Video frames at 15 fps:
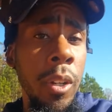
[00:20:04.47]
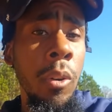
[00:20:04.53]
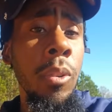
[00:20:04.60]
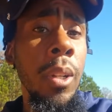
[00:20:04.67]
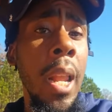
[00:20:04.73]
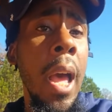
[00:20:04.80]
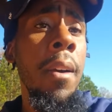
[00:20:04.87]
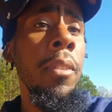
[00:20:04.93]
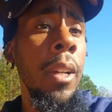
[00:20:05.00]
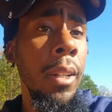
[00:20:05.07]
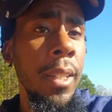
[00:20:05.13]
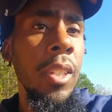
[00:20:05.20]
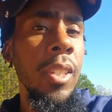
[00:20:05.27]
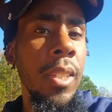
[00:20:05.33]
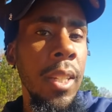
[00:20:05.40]
live
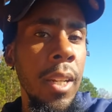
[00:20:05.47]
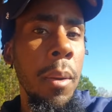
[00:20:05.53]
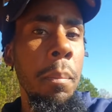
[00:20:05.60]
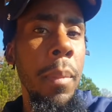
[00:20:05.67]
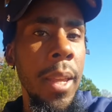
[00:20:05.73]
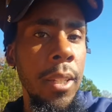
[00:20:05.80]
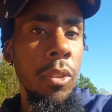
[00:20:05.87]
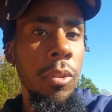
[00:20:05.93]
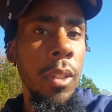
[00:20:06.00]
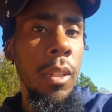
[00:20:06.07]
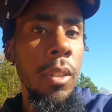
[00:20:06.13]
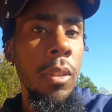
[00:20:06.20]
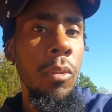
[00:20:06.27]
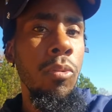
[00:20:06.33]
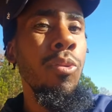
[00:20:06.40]
glitches in the matrix.
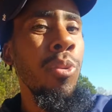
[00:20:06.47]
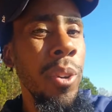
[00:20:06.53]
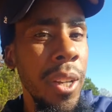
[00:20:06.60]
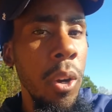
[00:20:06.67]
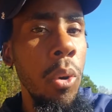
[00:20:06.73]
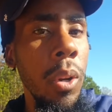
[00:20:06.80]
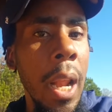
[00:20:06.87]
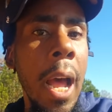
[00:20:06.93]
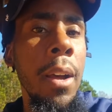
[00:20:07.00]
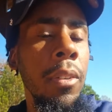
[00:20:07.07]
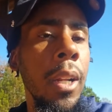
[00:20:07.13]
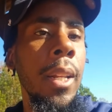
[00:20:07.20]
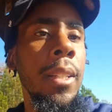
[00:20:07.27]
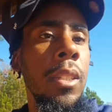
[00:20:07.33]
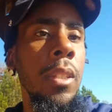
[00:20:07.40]
Real live
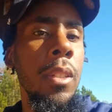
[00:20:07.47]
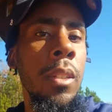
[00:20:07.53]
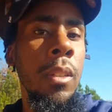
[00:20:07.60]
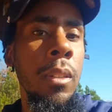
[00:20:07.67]
glitches.